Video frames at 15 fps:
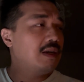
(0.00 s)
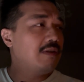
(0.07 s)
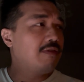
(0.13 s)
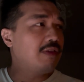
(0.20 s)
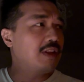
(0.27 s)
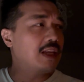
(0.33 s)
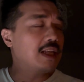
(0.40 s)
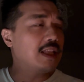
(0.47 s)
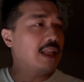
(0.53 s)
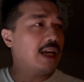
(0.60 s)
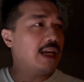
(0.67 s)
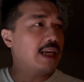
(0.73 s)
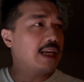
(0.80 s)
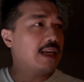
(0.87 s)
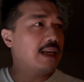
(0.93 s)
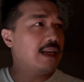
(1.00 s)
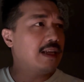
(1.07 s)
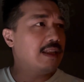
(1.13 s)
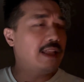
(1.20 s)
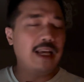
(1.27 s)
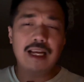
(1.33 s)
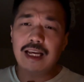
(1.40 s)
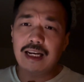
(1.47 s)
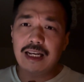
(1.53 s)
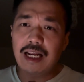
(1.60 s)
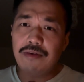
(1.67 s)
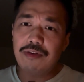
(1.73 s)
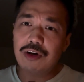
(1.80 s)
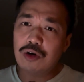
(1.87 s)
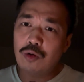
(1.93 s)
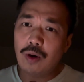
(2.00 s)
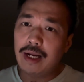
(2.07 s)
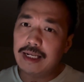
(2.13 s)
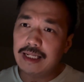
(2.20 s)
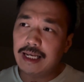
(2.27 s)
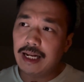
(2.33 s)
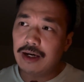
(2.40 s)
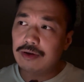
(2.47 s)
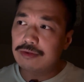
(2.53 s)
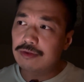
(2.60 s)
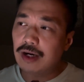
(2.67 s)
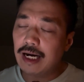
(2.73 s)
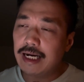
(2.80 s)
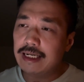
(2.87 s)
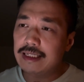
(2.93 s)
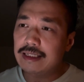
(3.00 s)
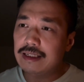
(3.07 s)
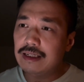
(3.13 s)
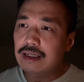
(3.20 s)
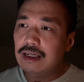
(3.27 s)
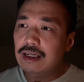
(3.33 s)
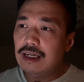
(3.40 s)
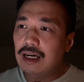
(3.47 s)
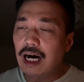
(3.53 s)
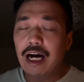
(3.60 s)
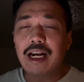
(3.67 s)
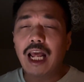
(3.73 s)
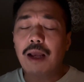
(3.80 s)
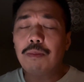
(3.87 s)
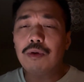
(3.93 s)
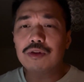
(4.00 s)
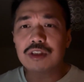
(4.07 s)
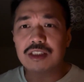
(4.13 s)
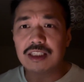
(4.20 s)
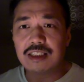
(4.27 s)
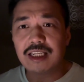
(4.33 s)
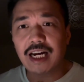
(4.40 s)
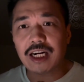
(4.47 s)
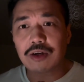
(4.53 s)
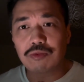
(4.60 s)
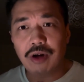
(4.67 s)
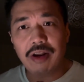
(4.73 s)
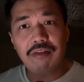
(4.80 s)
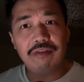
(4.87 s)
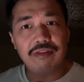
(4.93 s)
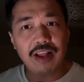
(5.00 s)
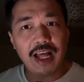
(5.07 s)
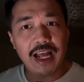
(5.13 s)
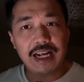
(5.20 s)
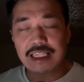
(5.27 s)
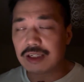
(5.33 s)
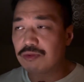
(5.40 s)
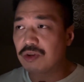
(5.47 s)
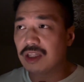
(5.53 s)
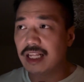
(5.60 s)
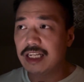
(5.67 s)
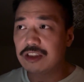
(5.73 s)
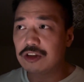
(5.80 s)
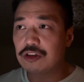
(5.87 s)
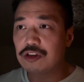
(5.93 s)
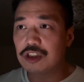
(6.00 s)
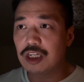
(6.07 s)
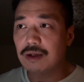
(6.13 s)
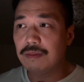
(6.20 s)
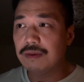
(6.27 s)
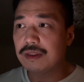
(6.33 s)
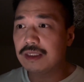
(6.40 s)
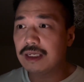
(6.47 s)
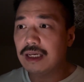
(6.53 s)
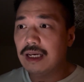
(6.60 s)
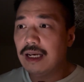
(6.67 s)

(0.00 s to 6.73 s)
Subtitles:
feeling like they can never quite get it right, unable to detect red flags in relationships.